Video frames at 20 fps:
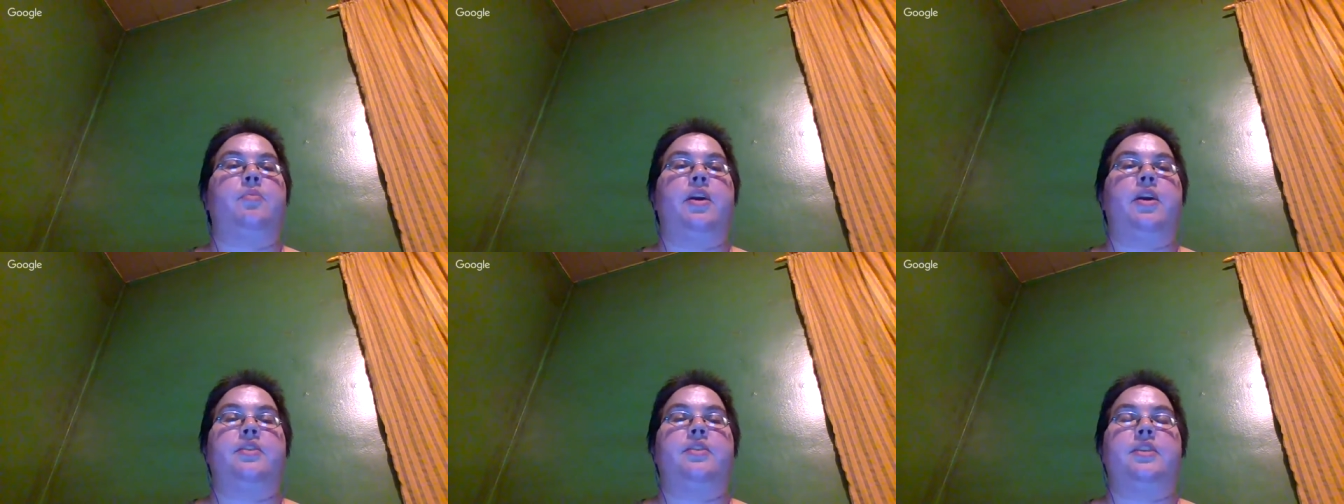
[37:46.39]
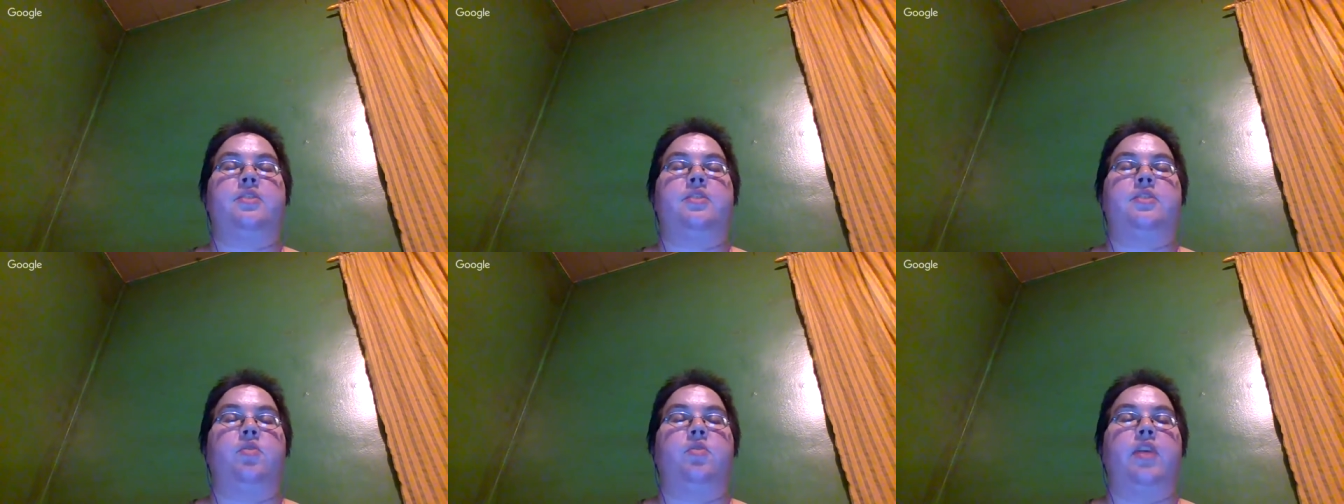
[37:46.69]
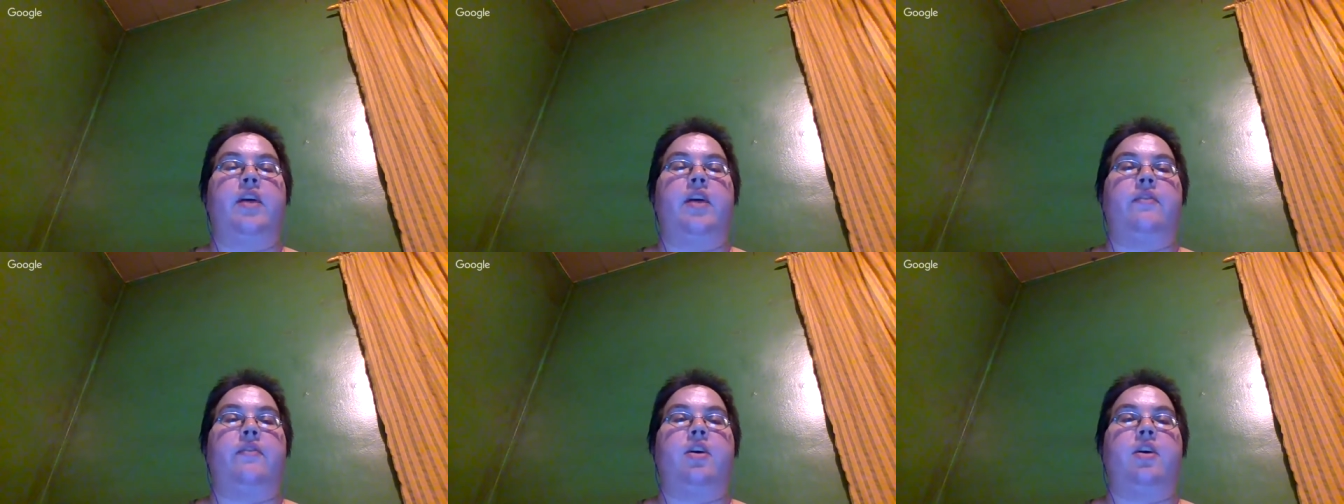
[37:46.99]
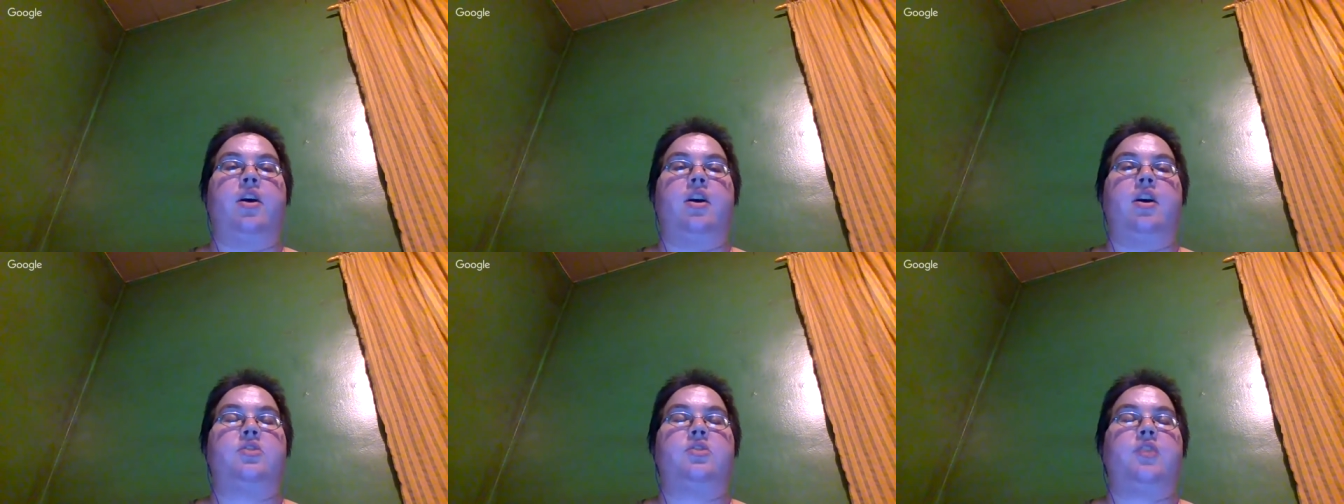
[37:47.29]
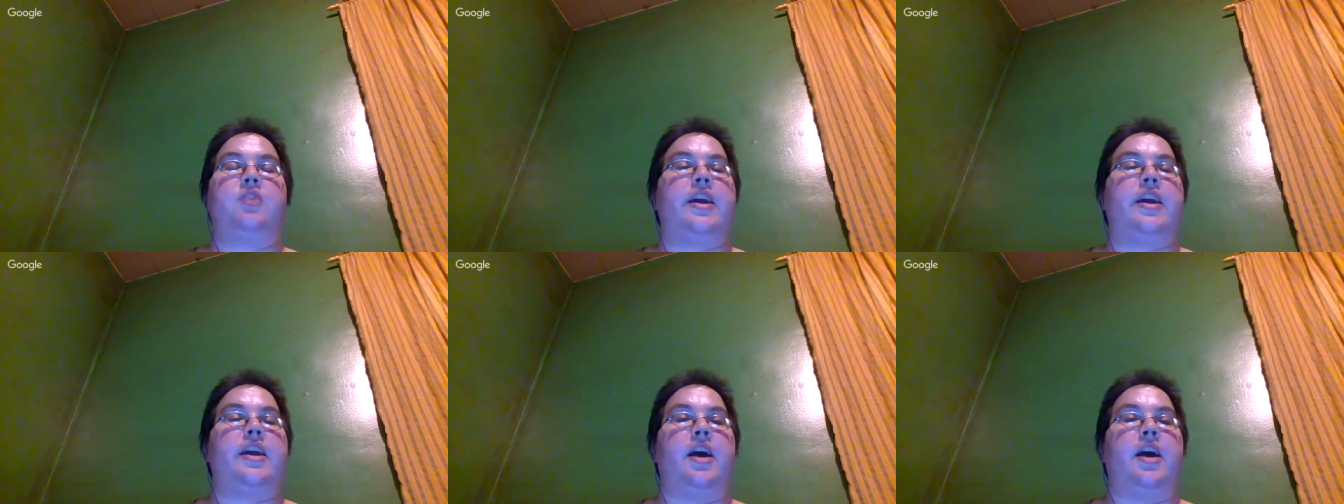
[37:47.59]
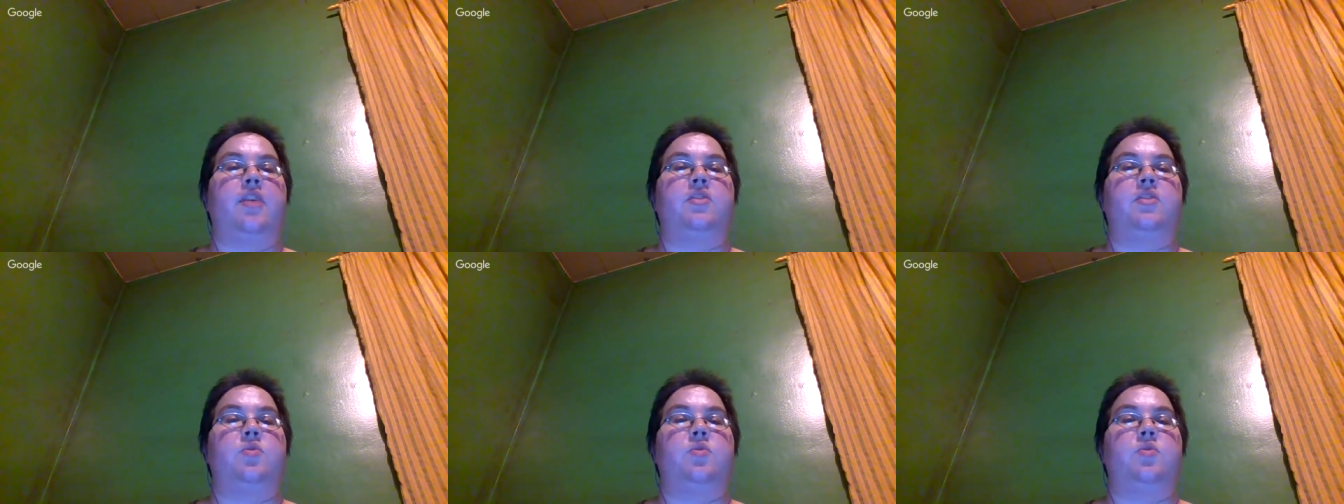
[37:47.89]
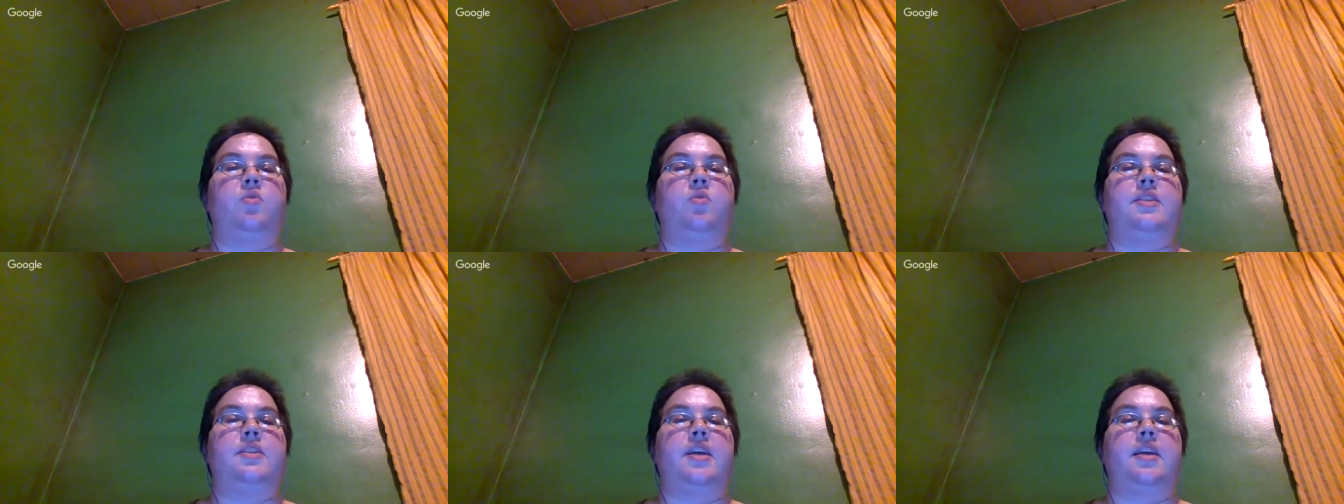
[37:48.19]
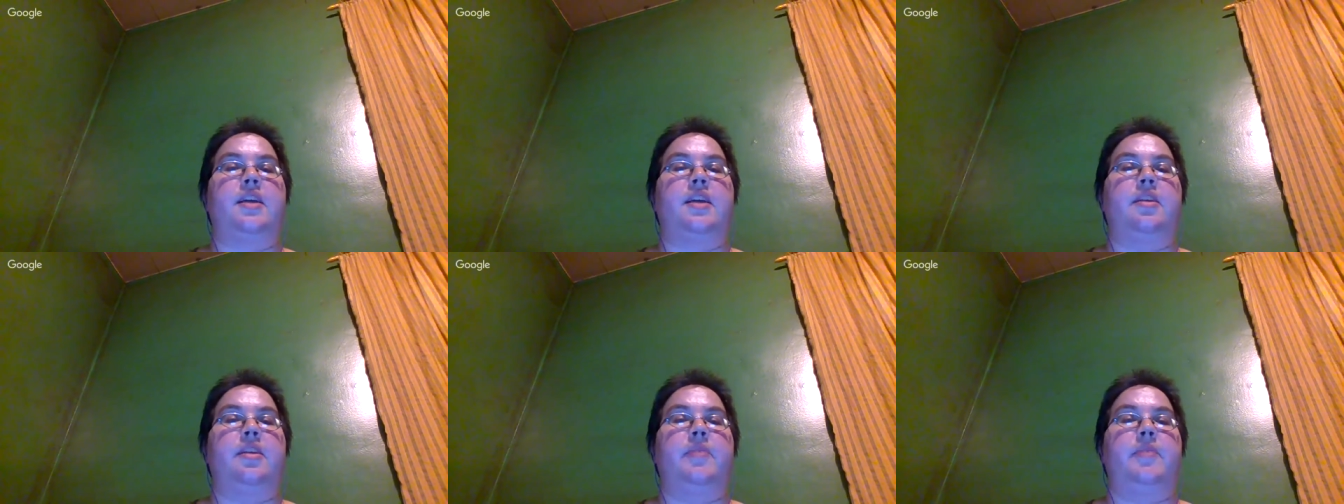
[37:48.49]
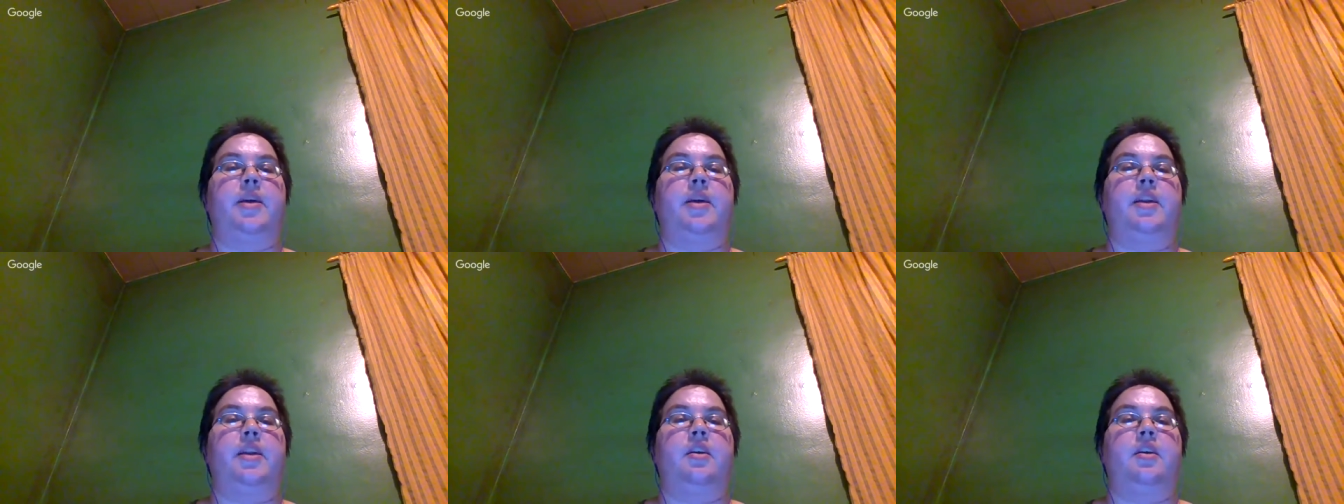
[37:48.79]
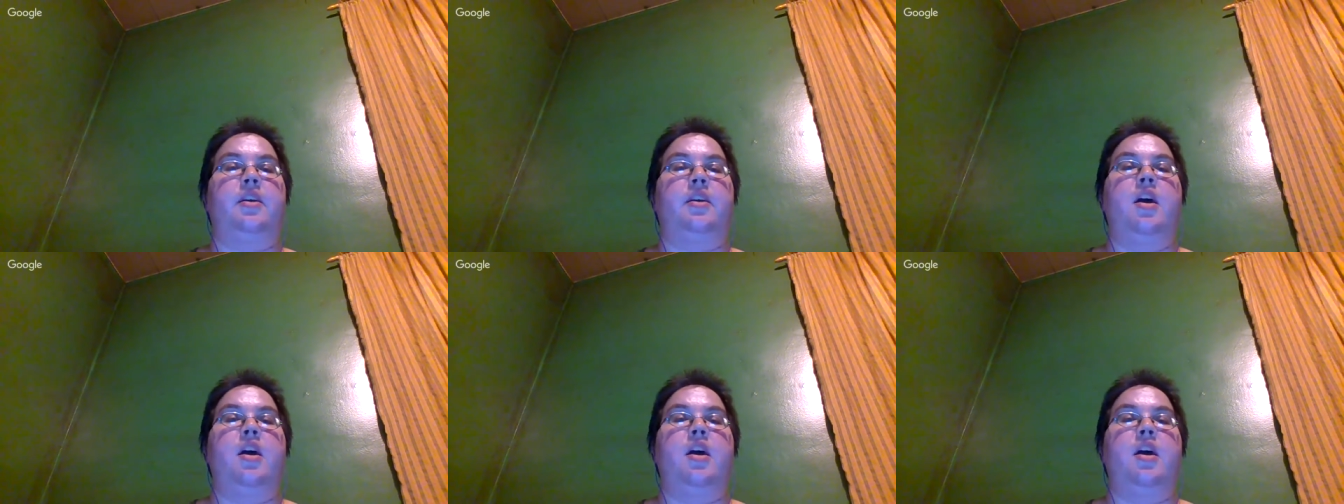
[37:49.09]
players who don't have a contract count towards that limit.